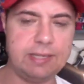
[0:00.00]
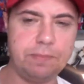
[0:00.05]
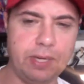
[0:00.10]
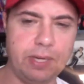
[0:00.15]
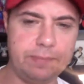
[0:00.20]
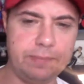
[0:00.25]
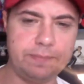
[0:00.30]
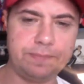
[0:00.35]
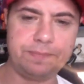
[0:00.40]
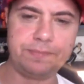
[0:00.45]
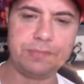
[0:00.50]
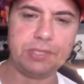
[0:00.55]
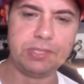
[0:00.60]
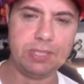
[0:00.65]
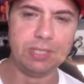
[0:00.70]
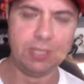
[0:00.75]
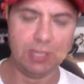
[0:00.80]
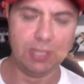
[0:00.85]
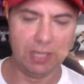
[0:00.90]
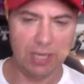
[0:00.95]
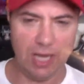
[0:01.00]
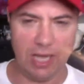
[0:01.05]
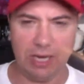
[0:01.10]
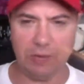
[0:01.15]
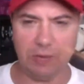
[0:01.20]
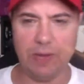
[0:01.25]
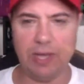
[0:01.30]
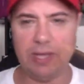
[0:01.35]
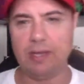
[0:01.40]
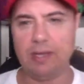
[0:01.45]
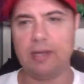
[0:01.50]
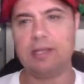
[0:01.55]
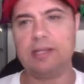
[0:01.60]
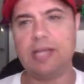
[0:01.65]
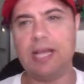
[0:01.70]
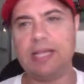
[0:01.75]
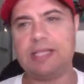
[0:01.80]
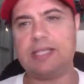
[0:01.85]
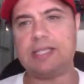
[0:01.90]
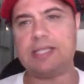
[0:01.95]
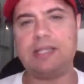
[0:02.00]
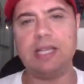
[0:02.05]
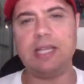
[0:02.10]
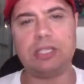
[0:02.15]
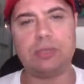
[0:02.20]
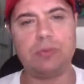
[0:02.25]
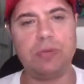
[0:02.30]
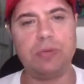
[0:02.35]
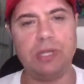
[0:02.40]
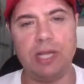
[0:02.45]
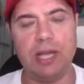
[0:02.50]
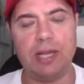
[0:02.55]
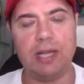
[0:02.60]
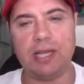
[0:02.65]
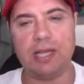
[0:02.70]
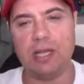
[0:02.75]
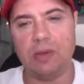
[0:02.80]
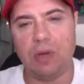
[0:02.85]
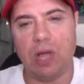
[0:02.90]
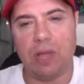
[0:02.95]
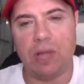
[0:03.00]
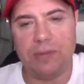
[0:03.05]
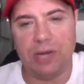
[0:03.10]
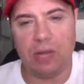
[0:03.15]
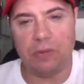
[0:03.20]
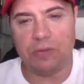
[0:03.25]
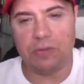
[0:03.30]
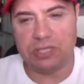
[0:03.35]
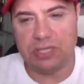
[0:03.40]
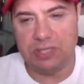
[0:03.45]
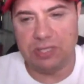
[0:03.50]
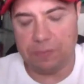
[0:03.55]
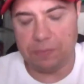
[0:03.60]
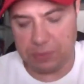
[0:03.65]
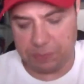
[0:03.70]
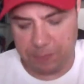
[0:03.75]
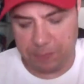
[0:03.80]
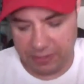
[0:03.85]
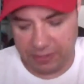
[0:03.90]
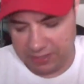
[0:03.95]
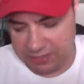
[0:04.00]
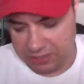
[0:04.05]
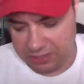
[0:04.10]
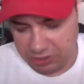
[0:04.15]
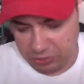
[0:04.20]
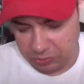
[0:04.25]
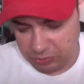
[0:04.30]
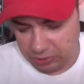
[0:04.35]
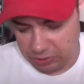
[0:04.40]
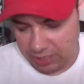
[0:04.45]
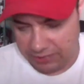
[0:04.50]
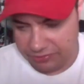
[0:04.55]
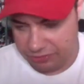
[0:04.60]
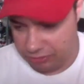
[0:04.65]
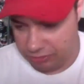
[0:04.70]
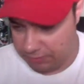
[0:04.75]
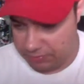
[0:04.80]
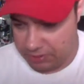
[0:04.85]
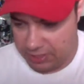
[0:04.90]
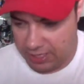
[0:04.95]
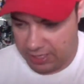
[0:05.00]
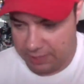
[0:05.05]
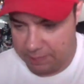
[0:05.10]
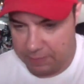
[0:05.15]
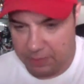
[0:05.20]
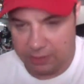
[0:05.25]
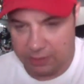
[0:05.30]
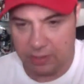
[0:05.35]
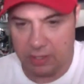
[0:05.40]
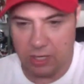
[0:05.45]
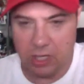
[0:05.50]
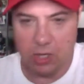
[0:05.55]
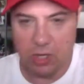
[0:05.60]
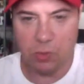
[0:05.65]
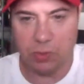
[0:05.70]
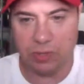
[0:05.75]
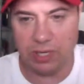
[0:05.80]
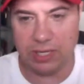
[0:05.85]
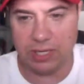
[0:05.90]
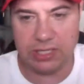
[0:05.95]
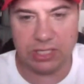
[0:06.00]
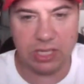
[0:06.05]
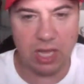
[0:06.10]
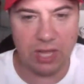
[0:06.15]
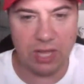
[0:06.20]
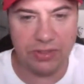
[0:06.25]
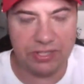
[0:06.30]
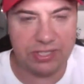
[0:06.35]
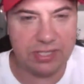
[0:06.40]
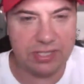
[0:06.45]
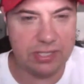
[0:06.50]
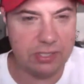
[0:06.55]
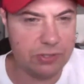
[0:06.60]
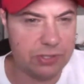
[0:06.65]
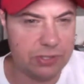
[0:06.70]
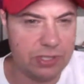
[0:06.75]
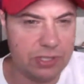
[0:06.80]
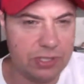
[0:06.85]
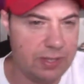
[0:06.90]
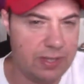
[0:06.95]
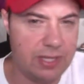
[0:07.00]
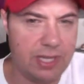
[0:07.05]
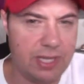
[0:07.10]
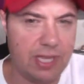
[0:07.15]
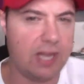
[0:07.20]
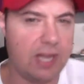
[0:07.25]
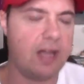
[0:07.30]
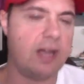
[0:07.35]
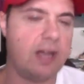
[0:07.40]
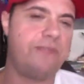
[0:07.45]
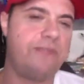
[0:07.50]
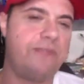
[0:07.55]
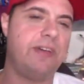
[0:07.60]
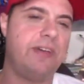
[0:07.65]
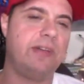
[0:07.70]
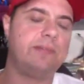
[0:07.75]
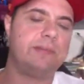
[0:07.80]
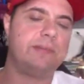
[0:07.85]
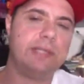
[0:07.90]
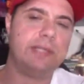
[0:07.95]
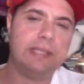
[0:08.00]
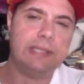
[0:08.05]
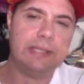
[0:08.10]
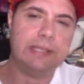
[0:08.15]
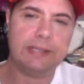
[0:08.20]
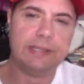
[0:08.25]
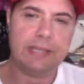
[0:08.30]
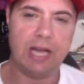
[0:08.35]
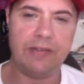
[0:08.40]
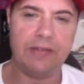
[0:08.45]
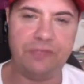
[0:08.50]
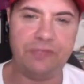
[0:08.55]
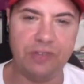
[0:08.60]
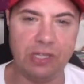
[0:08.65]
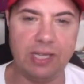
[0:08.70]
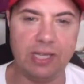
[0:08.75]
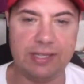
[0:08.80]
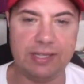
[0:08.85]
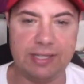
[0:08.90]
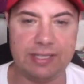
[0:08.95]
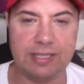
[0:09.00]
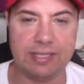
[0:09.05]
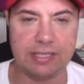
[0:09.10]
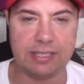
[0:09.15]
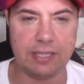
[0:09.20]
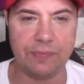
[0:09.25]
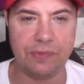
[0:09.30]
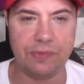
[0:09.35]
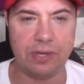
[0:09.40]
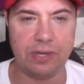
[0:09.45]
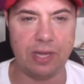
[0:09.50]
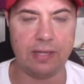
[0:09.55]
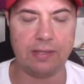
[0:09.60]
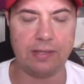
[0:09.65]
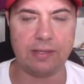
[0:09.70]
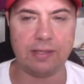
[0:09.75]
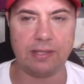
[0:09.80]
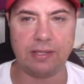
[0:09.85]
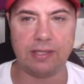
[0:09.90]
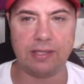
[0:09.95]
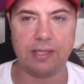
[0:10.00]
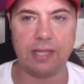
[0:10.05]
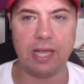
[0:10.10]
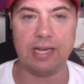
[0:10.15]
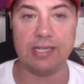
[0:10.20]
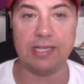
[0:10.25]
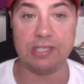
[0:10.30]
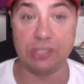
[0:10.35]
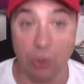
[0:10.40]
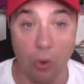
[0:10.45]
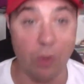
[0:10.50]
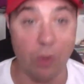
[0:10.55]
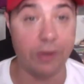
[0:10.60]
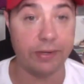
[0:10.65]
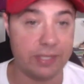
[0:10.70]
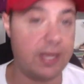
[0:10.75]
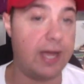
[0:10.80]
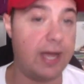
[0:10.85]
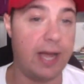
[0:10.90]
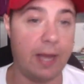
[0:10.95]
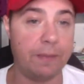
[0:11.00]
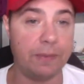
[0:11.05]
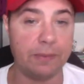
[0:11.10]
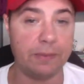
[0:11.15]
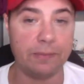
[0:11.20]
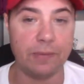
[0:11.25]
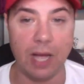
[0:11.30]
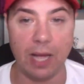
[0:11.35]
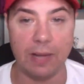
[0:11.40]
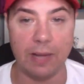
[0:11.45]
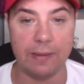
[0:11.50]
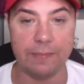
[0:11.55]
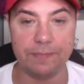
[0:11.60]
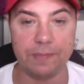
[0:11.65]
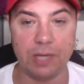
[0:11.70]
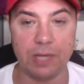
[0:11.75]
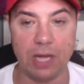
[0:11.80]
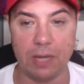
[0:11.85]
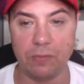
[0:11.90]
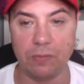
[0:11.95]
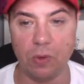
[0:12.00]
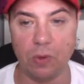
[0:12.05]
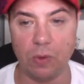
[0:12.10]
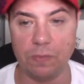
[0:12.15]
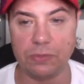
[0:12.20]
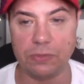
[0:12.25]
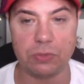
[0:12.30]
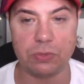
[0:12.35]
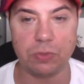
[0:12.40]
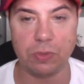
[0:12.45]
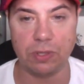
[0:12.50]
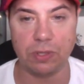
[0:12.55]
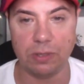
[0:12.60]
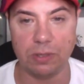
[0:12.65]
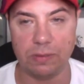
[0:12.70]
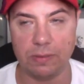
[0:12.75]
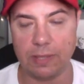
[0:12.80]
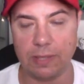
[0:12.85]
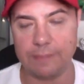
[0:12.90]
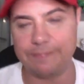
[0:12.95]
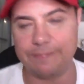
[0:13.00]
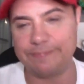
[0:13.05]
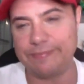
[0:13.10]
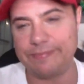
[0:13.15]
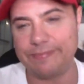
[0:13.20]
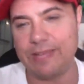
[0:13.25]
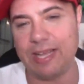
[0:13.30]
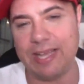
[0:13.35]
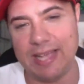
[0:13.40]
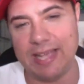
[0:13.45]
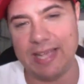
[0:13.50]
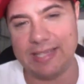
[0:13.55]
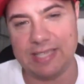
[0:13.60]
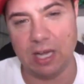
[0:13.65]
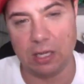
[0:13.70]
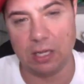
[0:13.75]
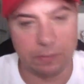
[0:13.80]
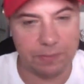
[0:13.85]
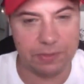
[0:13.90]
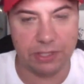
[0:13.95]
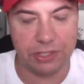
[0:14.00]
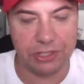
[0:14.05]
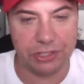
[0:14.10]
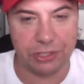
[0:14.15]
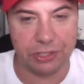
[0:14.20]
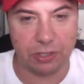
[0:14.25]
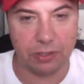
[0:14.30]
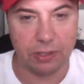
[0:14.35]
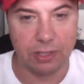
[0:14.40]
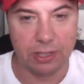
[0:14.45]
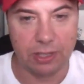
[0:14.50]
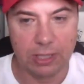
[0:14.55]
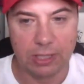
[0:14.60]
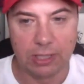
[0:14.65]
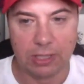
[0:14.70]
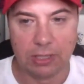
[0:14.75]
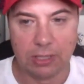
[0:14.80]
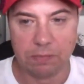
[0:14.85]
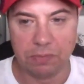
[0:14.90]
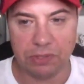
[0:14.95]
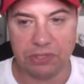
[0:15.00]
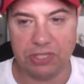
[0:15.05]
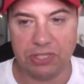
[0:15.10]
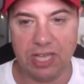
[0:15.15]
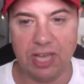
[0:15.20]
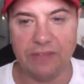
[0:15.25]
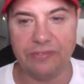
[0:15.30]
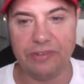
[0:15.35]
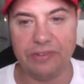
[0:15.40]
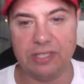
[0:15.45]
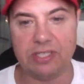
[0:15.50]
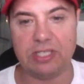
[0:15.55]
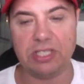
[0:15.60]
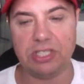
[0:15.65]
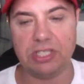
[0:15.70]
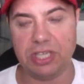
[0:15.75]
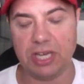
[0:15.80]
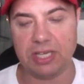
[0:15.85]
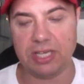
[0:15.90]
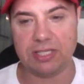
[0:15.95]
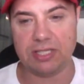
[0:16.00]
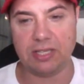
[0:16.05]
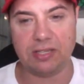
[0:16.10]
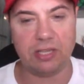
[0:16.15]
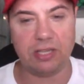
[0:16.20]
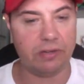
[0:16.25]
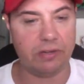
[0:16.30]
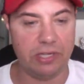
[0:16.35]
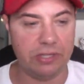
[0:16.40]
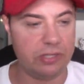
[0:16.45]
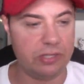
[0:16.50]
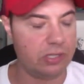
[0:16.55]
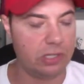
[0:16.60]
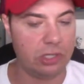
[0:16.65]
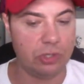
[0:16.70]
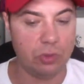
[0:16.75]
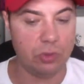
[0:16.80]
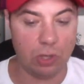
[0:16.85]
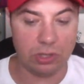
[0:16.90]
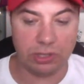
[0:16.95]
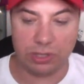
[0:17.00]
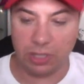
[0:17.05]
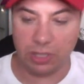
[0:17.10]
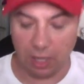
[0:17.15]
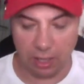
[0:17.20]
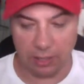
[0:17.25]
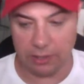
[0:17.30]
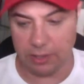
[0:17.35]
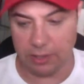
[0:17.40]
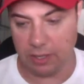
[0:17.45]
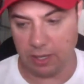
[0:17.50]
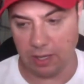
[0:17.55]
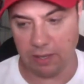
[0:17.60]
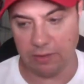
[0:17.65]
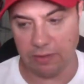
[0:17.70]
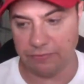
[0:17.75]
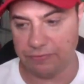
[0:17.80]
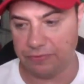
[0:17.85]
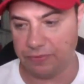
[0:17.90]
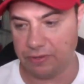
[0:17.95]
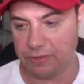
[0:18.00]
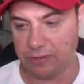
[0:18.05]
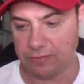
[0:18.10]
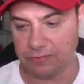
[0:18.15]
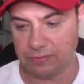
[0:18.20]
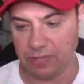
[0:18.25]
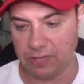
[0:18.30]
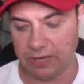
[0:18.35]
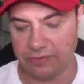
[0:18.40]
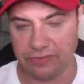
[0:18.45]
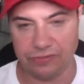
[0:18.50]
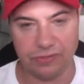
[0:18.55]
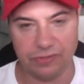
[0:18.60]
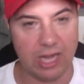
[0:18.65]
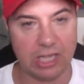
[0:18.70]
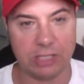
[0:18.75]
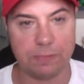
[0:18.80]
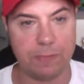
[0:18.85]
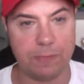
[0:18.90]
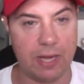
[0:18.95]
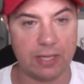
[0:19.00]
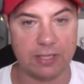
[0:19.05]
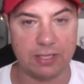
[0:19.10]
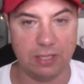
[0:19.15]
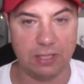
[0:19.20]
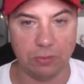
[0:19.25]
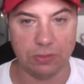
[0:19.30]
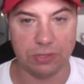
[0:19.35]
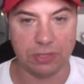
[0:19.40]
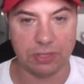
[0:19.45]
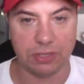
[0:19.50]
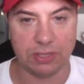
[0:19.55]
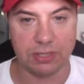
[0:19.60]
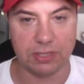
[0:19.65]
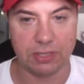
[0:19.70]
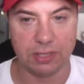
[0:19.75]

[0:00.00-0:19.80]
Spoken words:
But anyway, that's really, I mean, I wasn't expecting to do a live stream today, but when I saw this interesting thing, I feel like this is something that is going to happen. I'm almost I can't say 100% sure, but the evidence suggests that they're either going to do a ton of like flashback sequences.